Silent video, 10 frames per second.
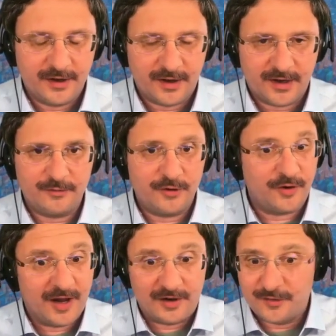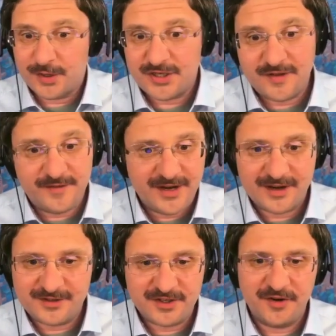You're allowed to watch the
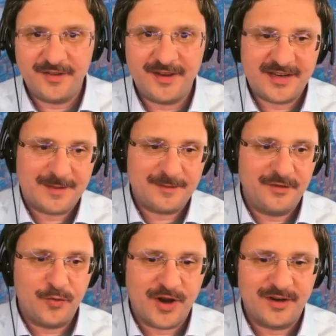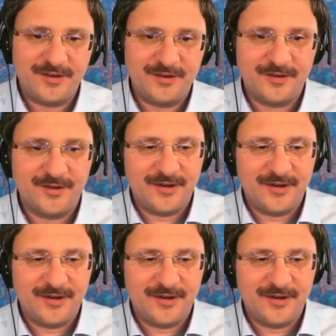videos during the exam if you want to.